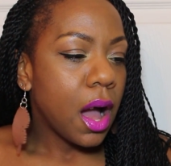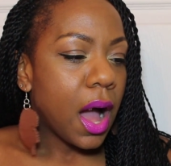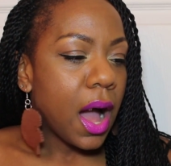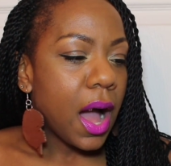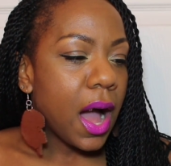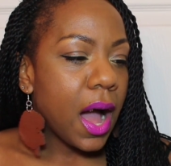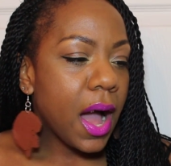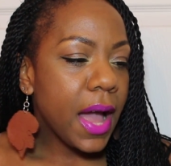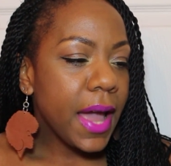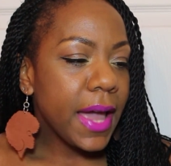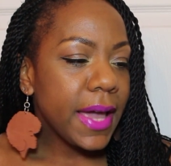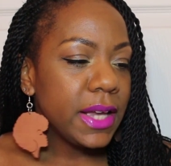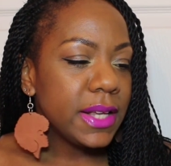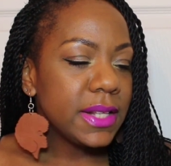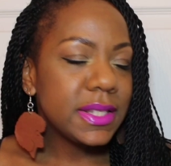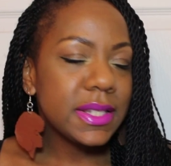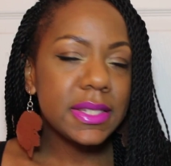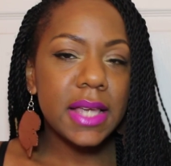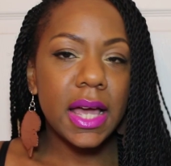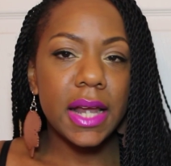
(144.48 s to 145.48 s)
I
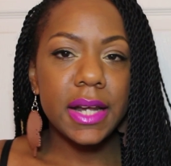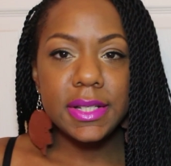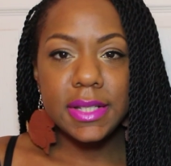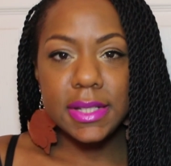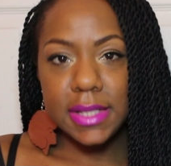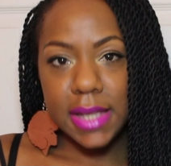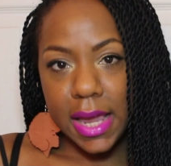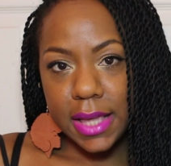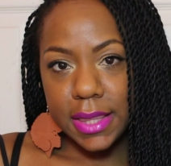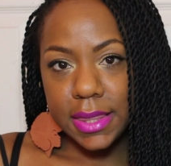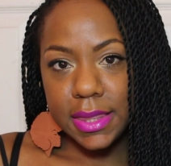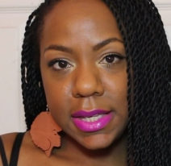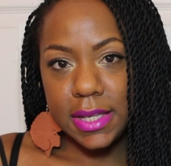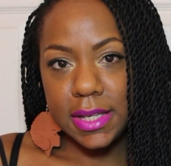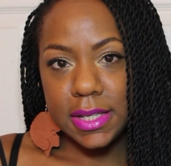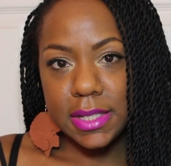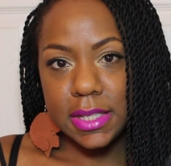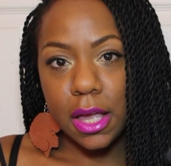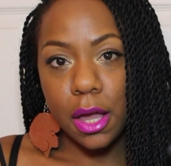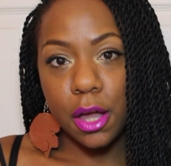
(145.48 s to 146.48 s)
decided to take
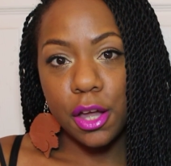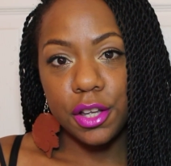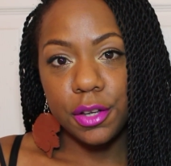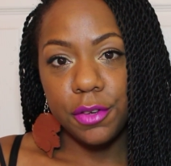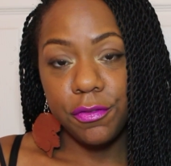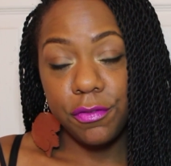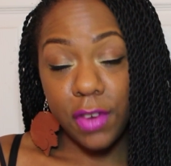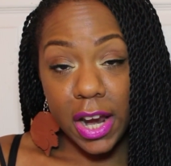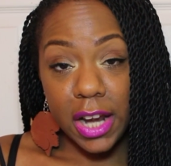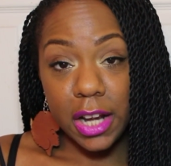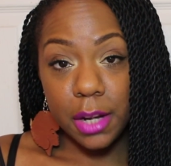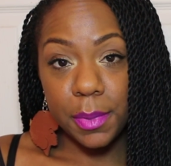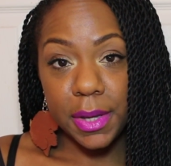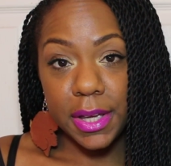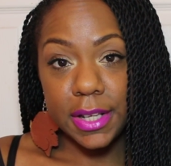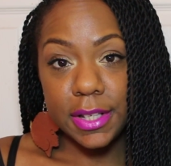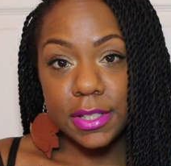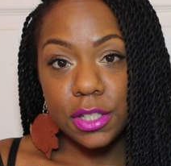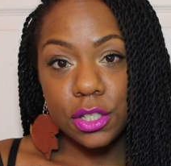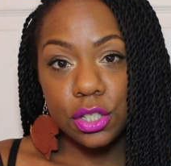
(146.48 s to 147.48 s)
these
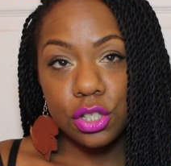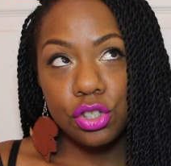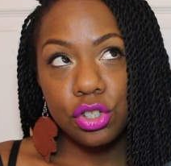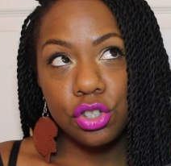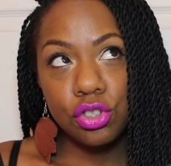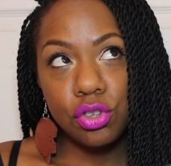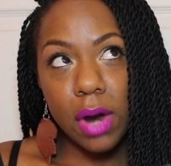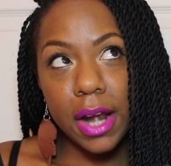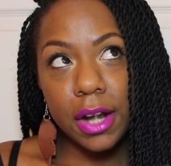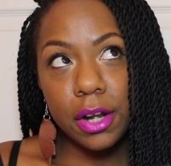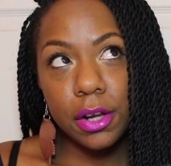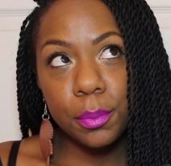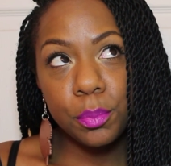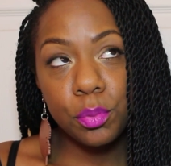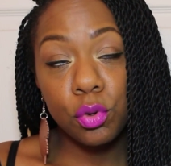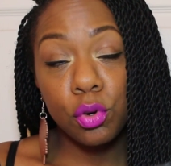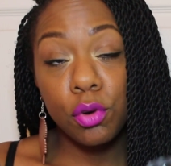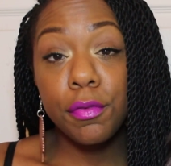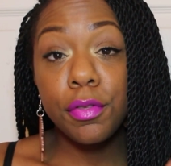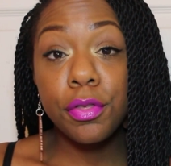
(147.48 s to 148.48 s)
vitamins to try to
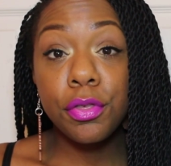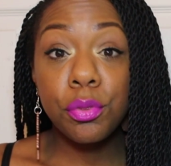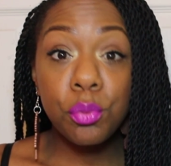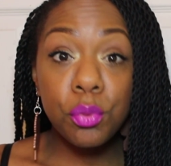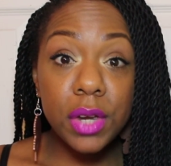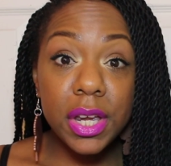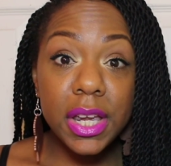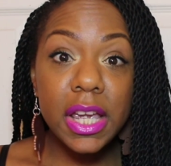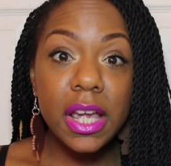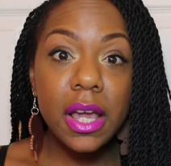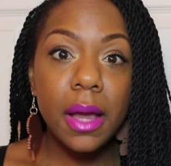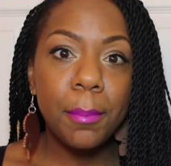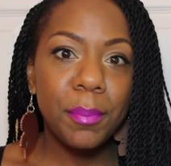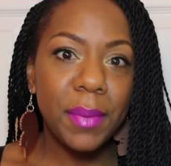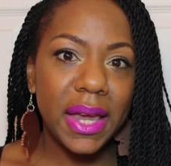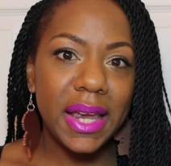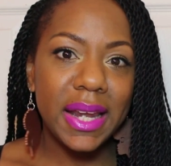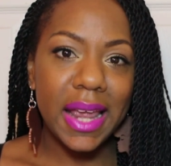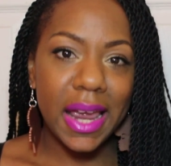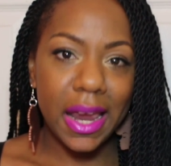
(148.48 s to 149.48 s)
improve 3
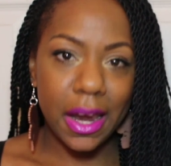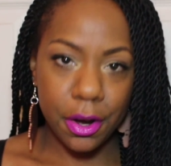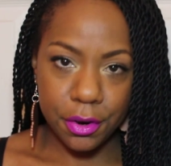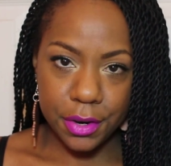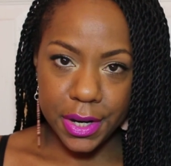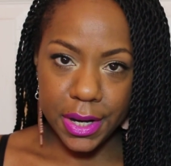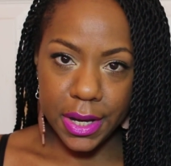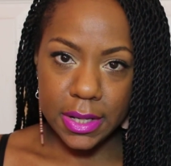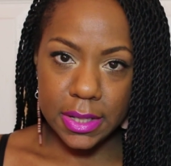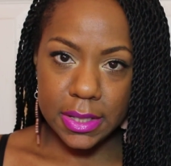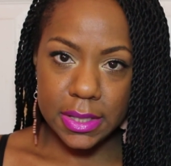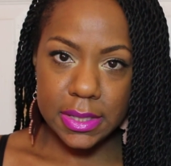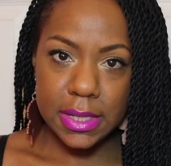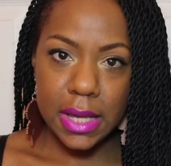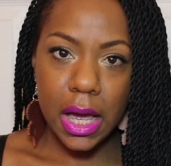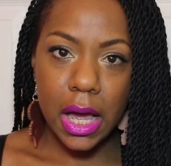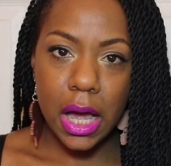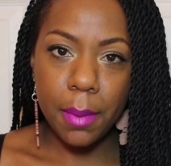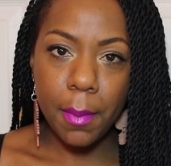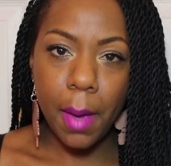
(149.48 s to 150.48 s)
main areas.
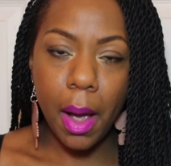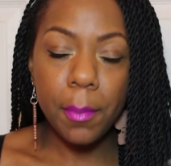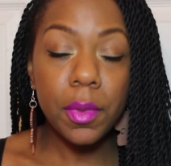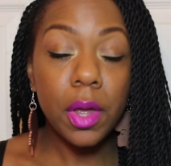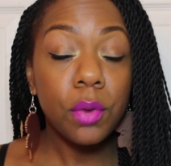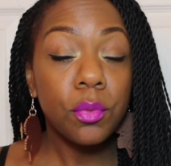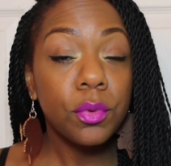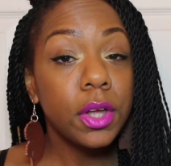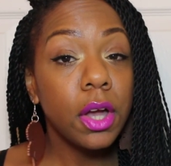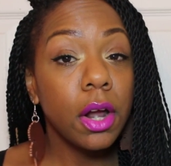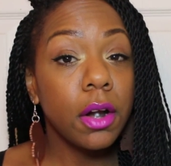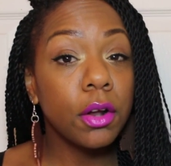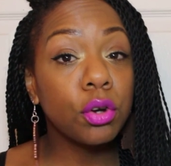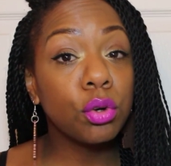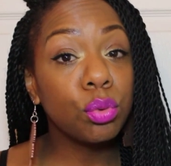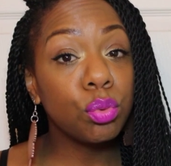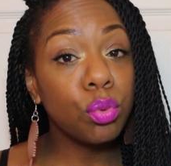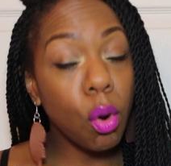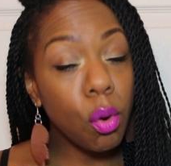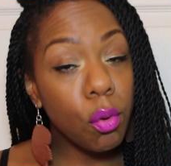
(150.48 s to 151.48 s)
I'm not really on a
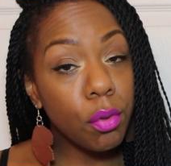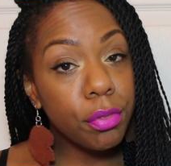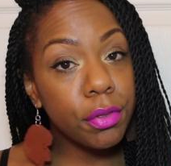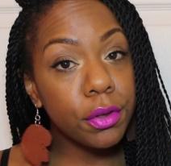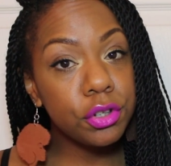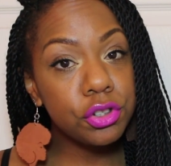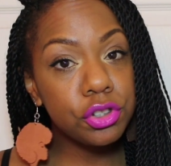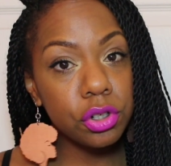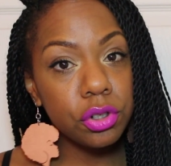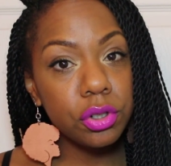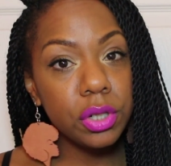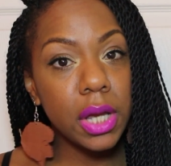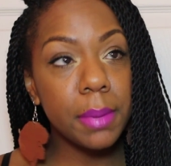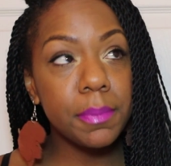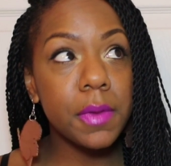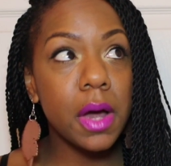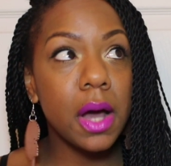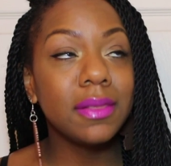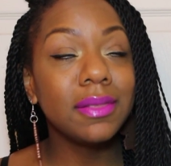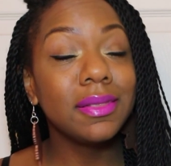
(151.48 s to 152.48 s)
growth journey. I'm
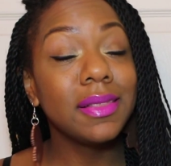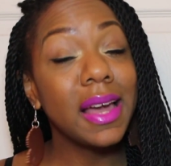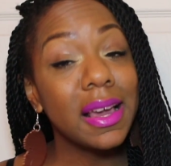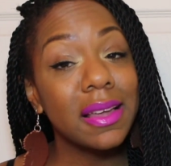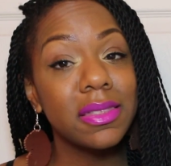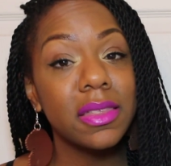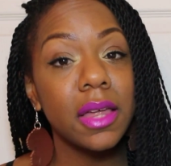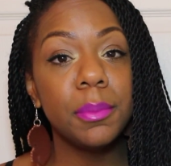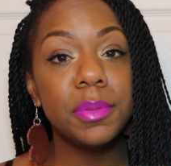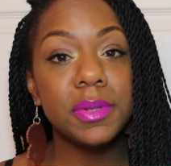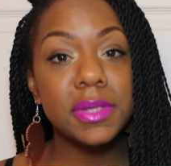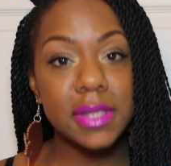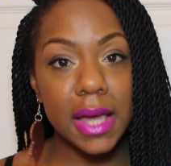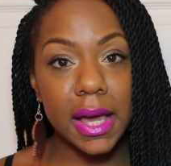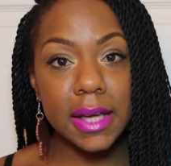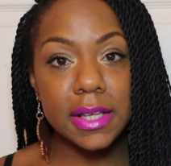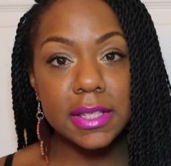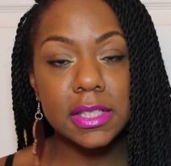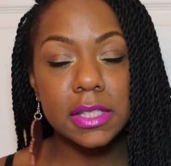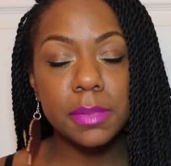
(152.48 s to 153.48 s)
not length
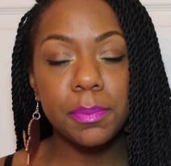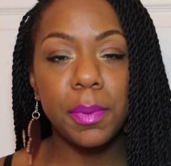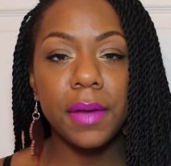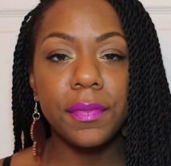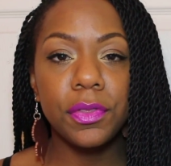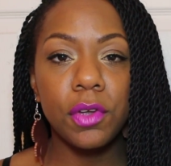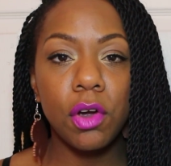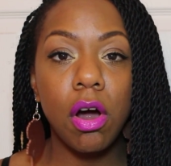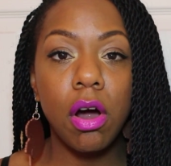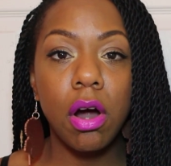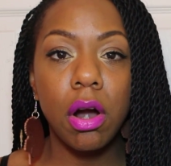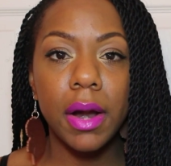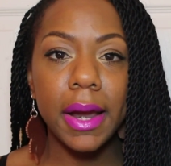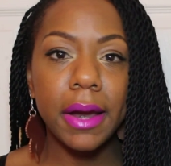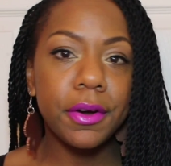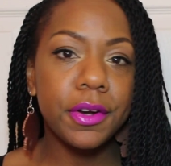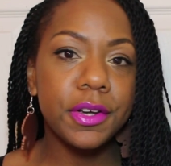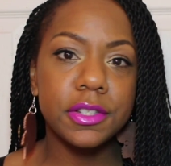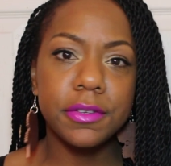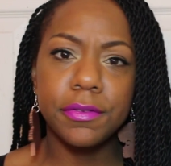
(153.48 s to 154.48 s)
obsessed, but there are
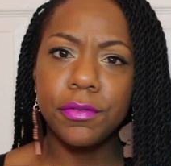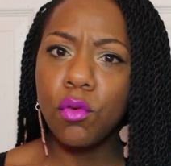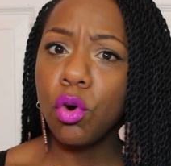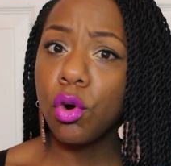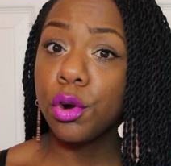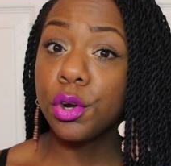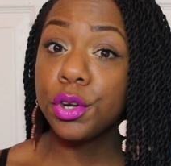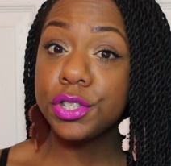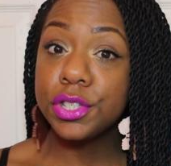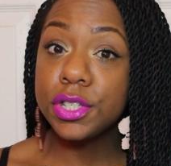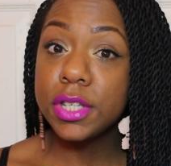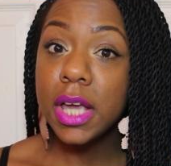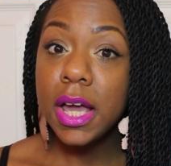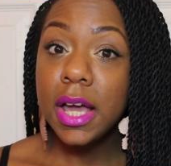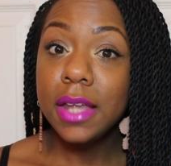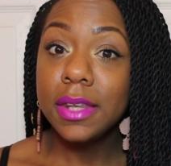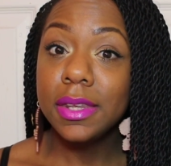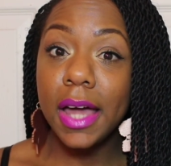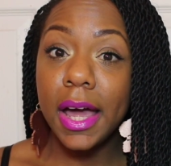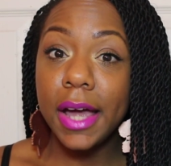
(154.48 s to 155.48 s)
areas, of course,
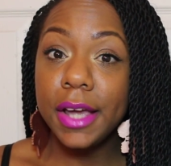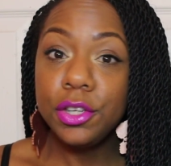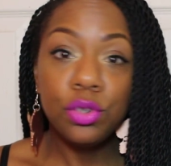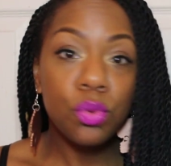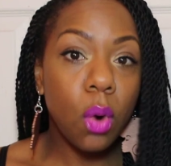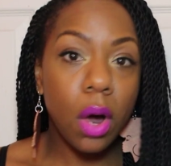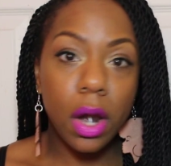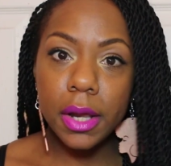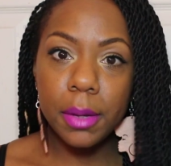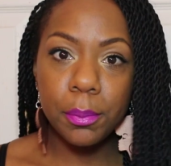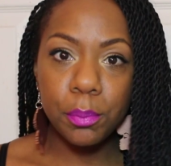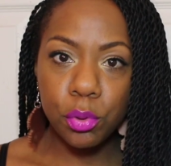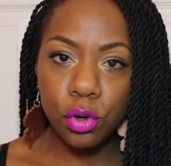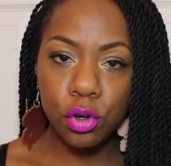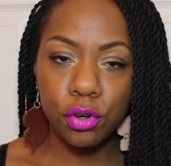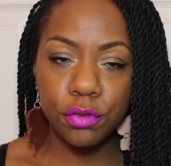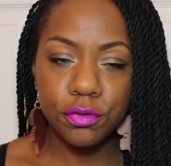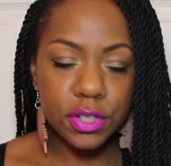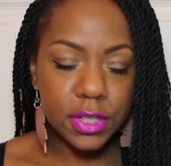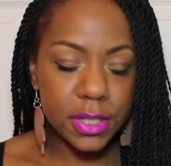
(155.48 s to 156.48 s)
that you want to
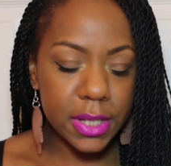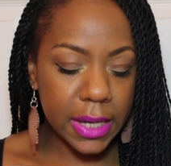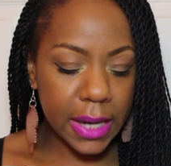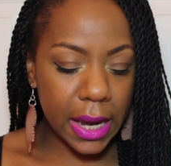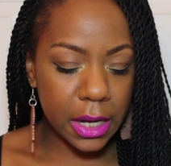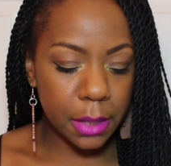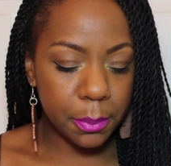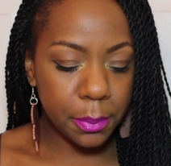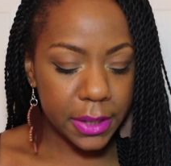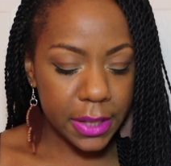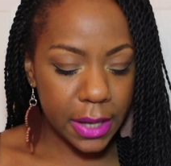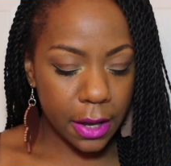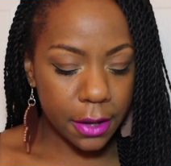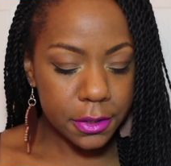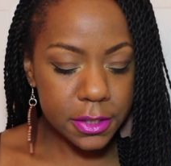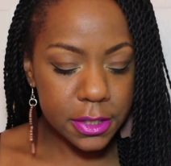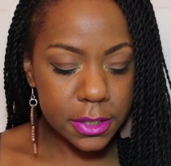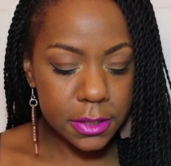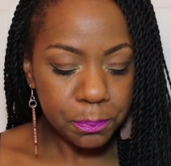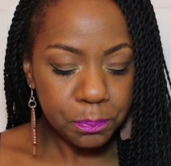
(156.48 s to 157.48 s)
improve just like anybody
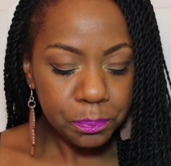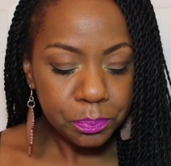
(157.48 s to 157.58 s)
else.